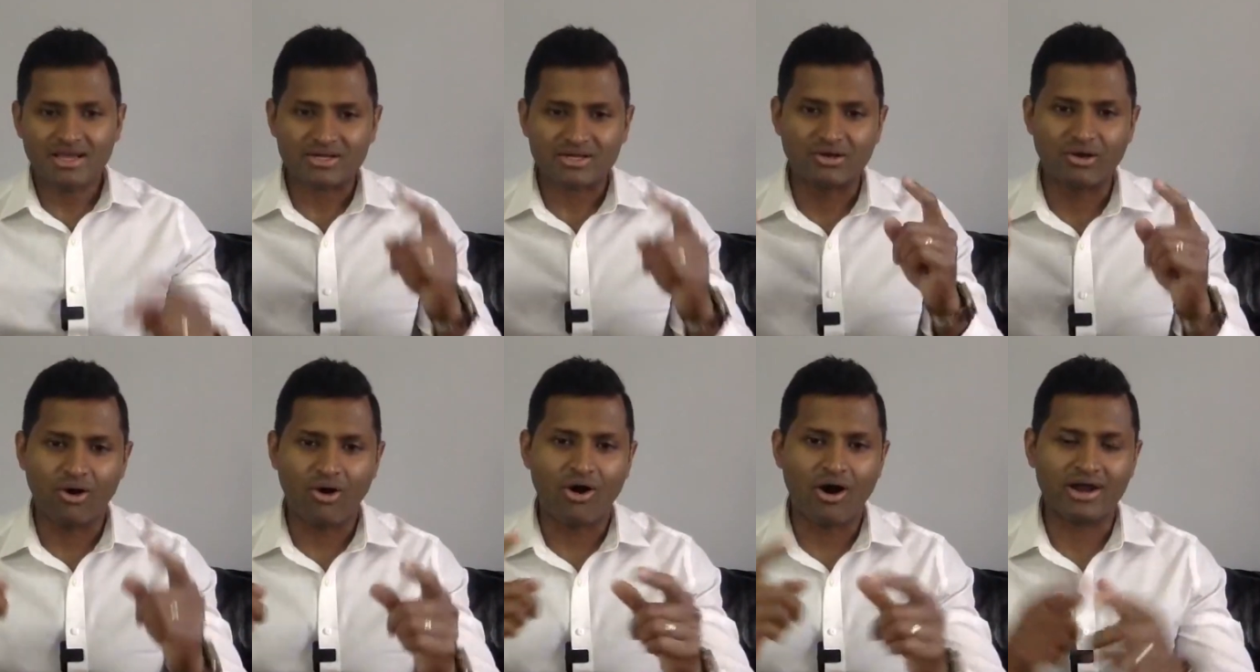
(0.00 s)

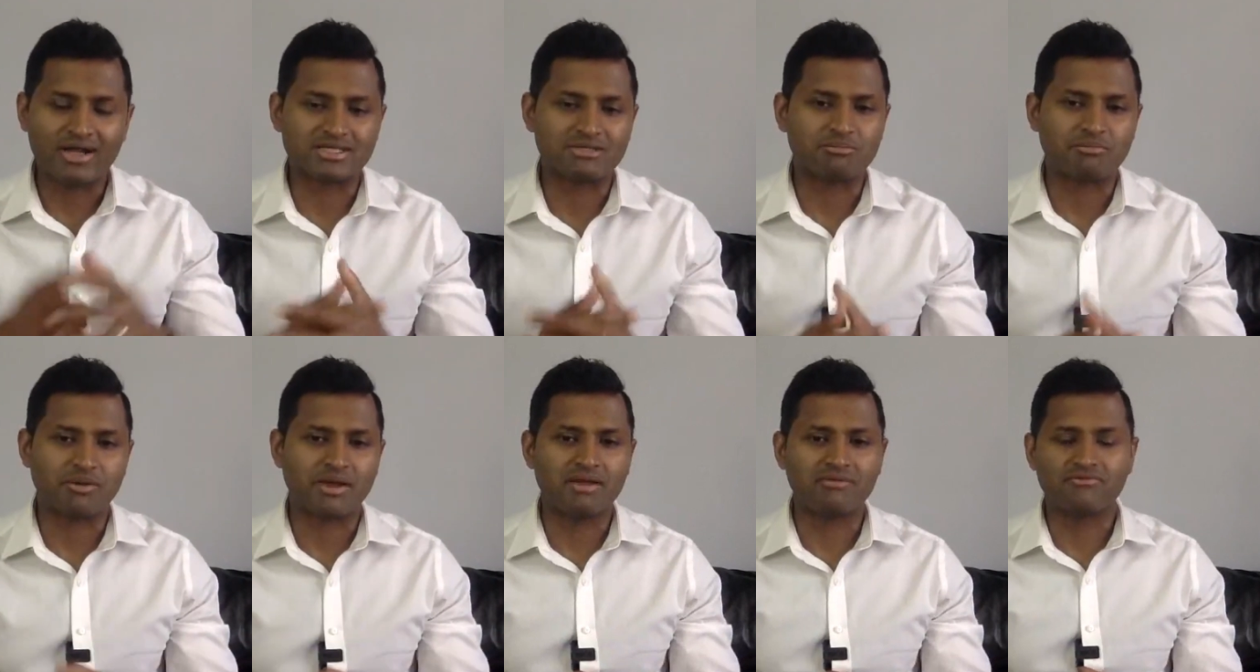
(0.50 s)
God has
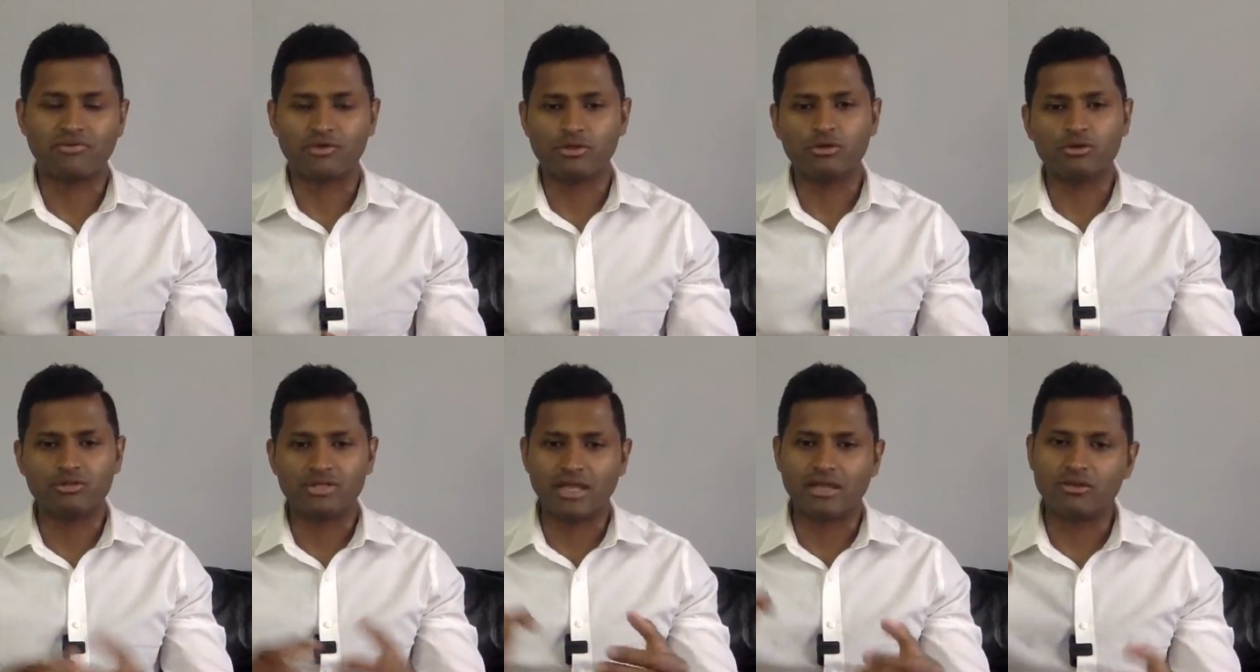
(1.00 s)
prayed for
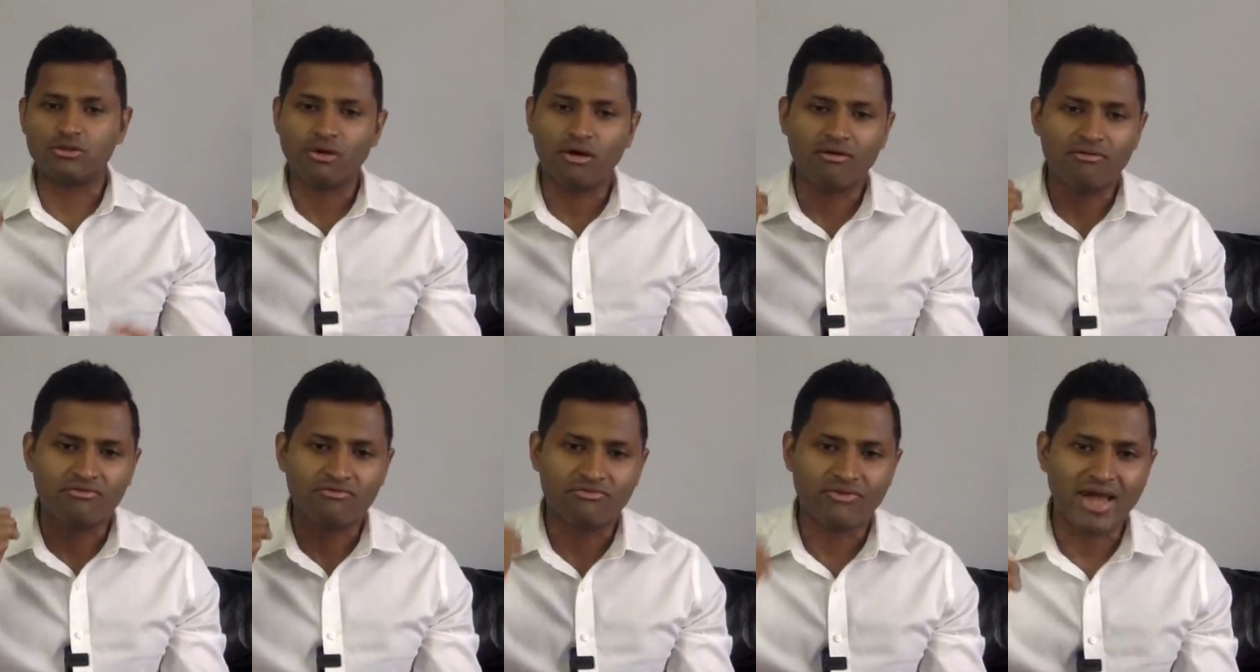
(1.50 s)
you that
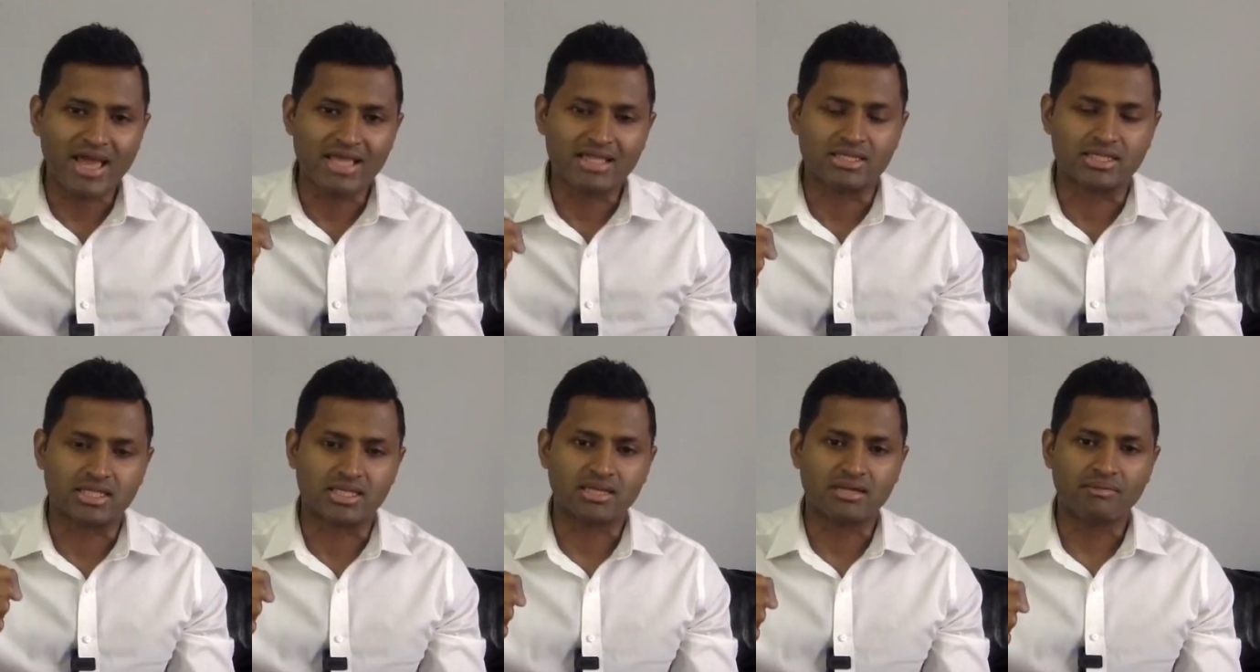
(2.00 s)
your faith
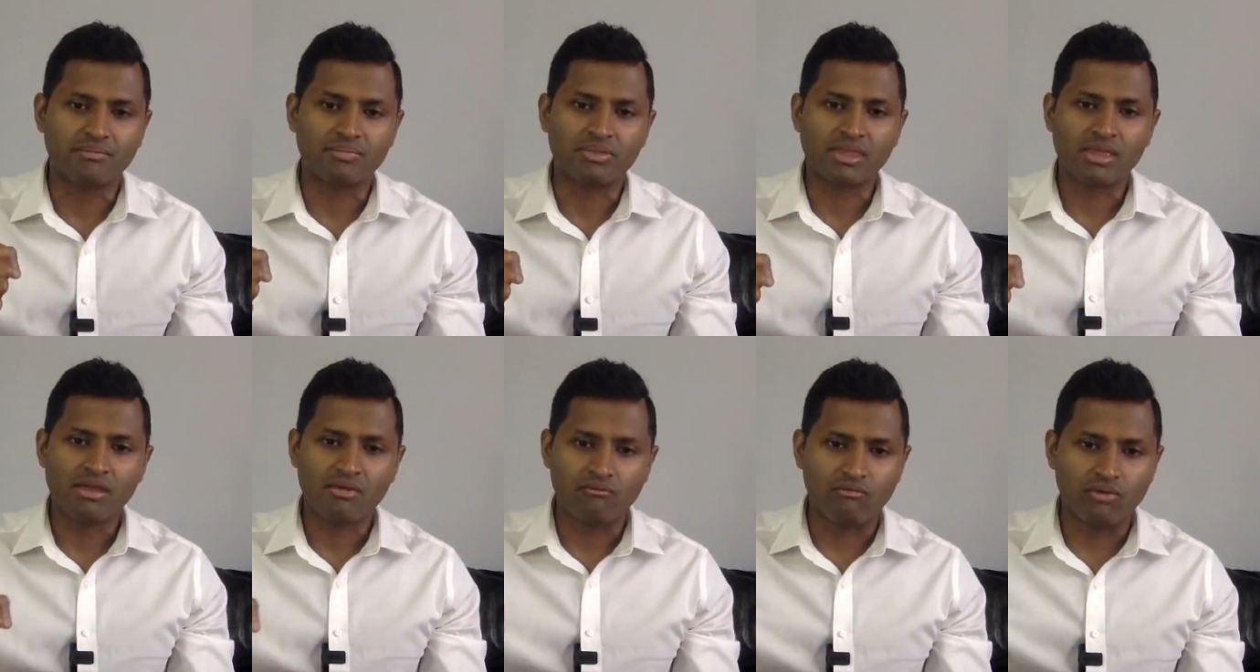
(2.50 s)

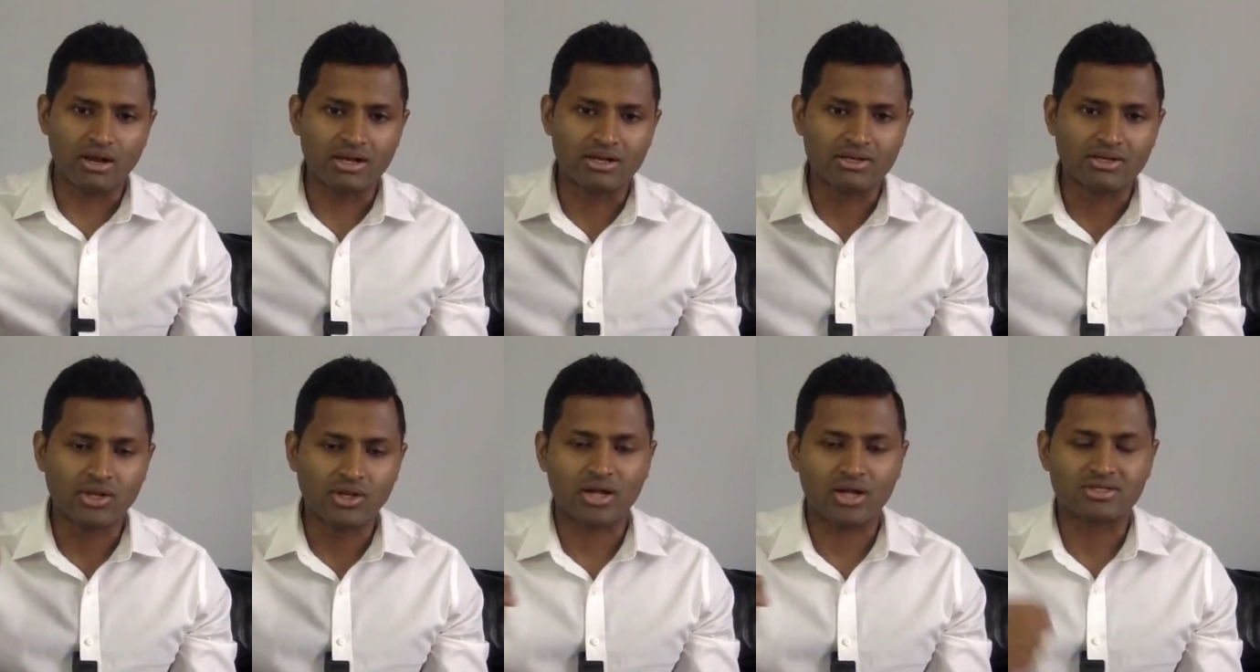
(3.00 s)
will
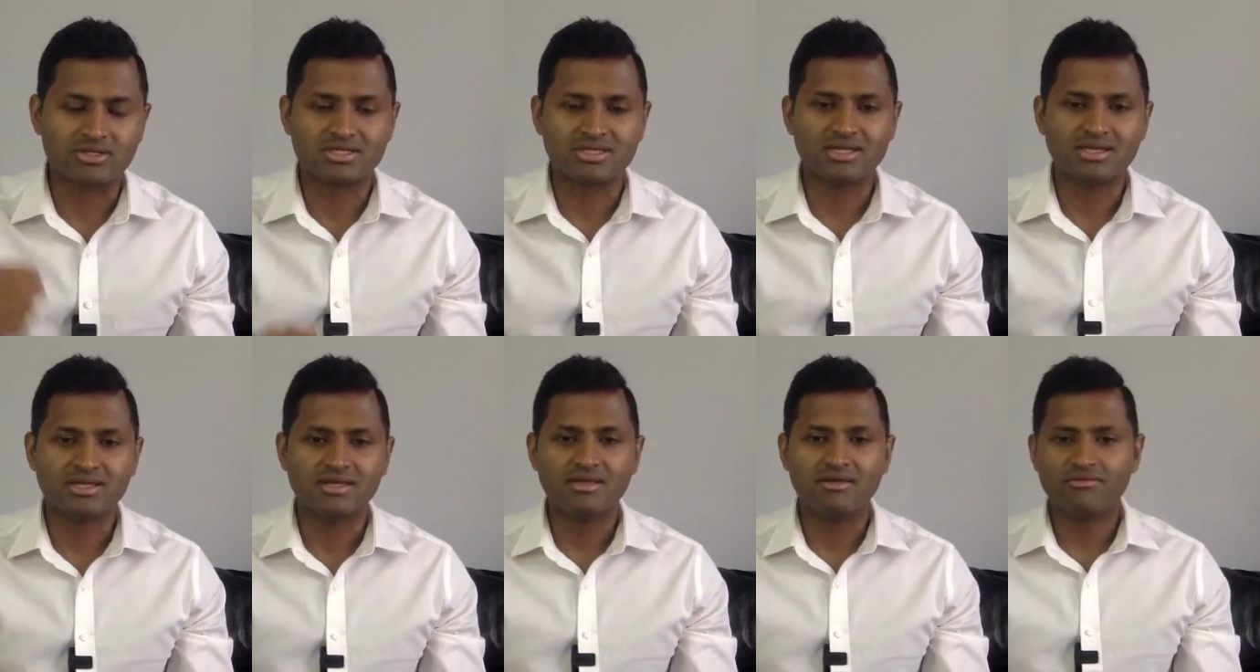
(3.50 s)
not
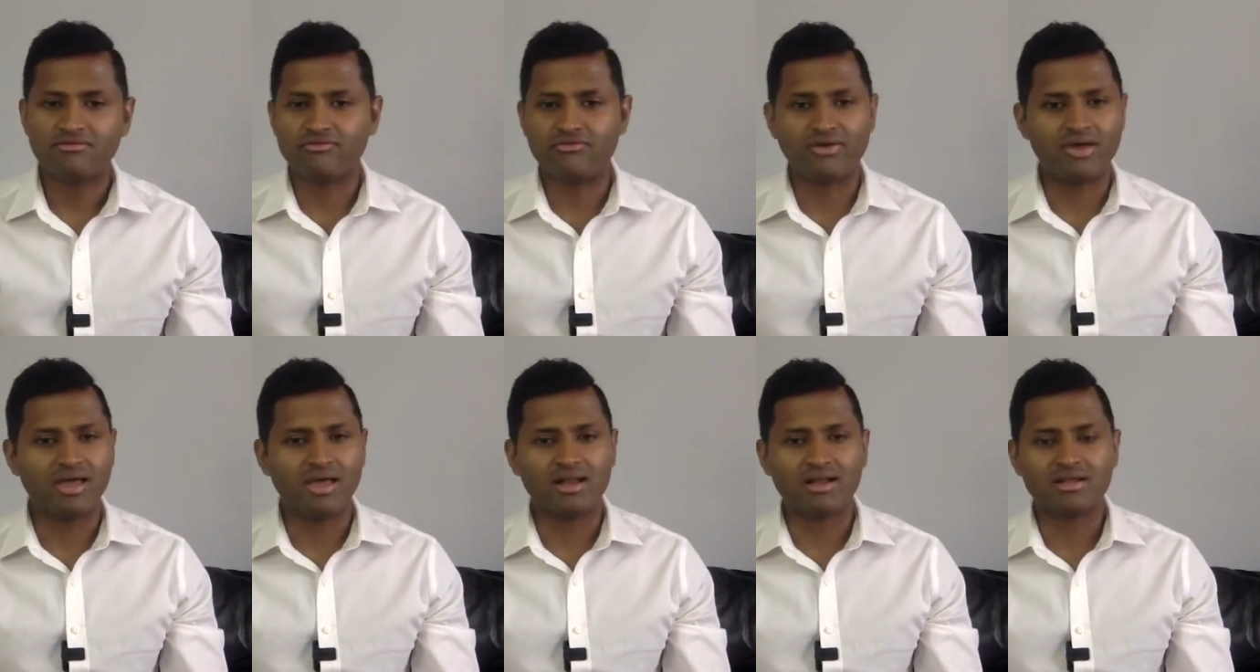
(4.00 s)

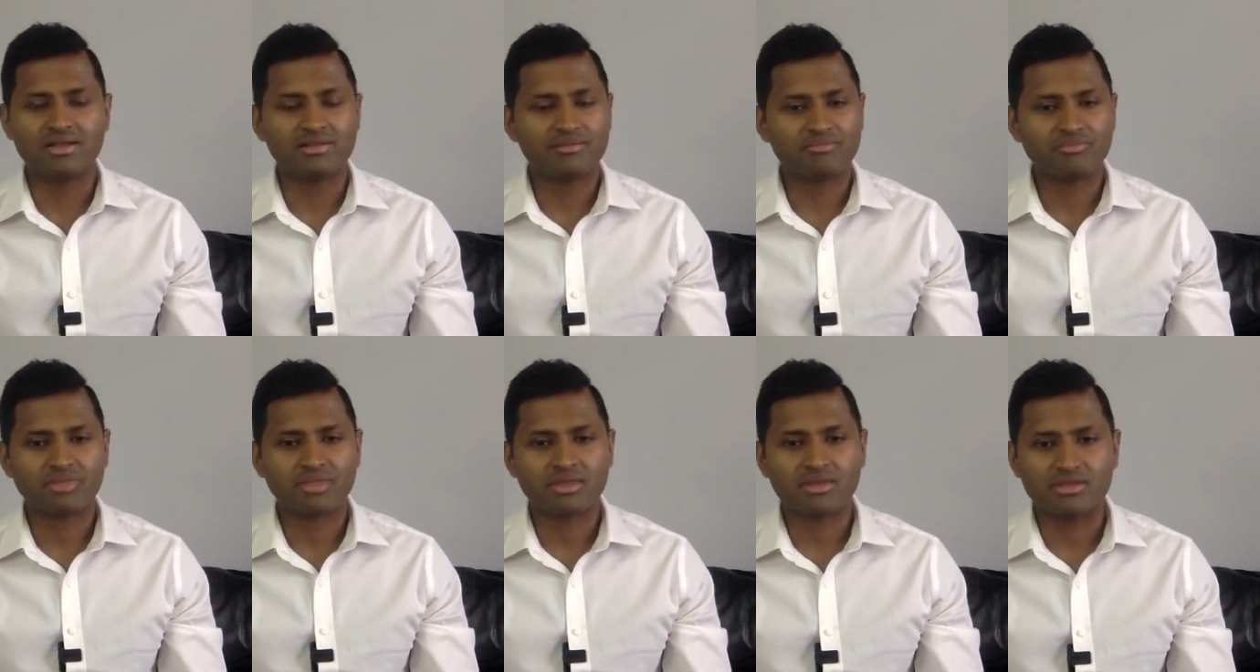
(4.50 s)
fail
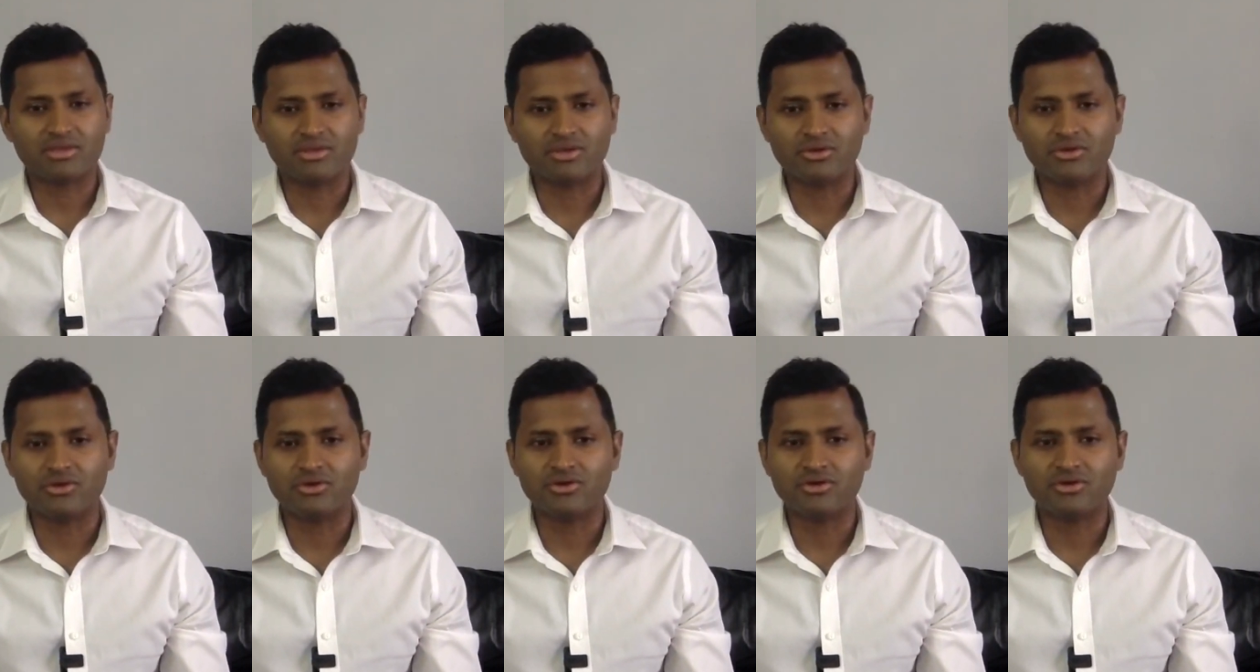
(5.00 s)

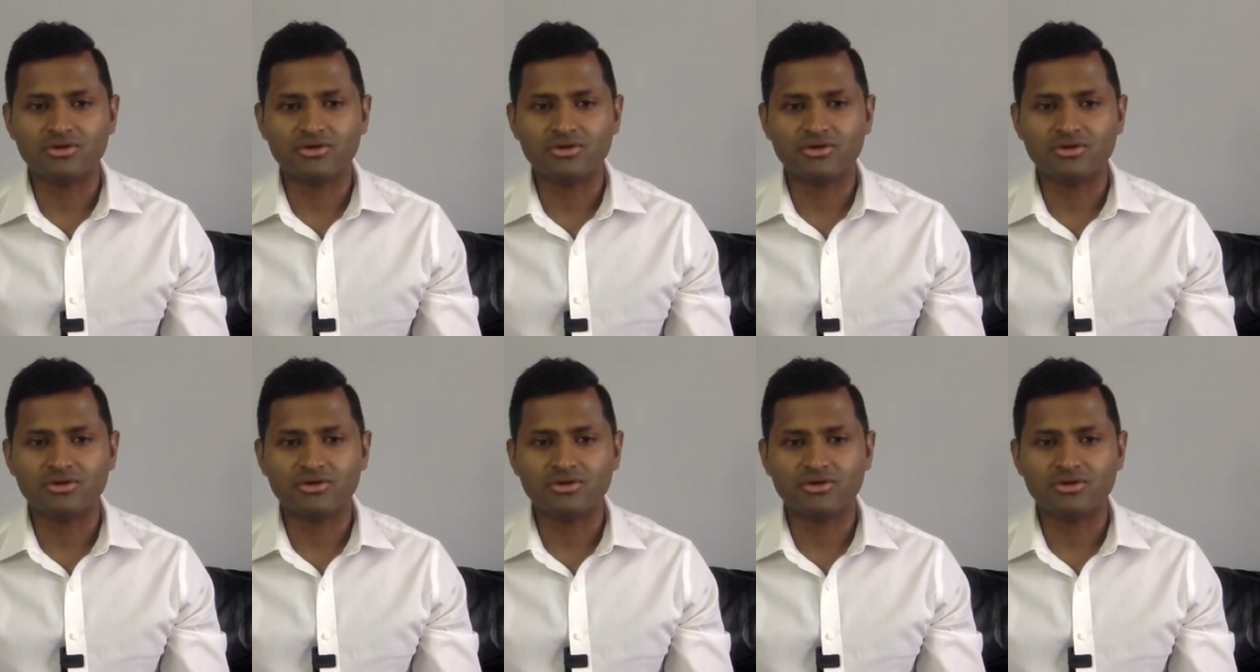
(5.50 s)
you.